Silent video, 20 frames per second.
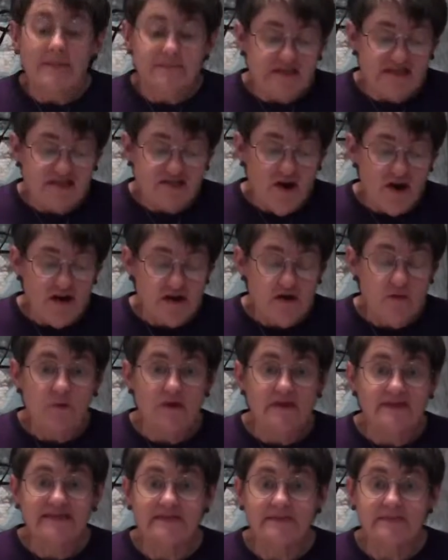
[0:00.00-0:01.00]
I'm starting
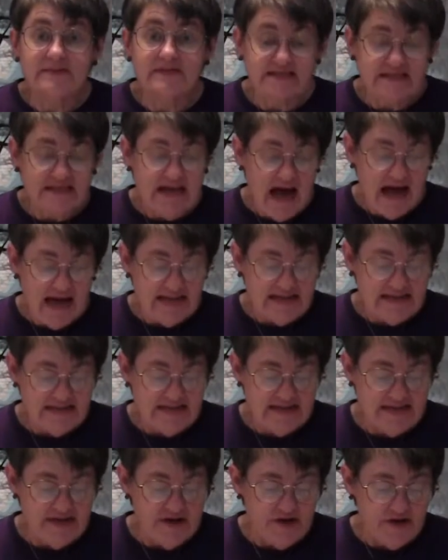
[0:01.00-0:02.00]
with some
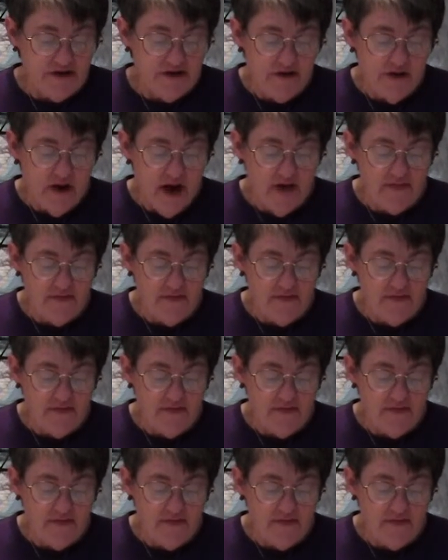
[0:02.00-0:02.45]
designs here.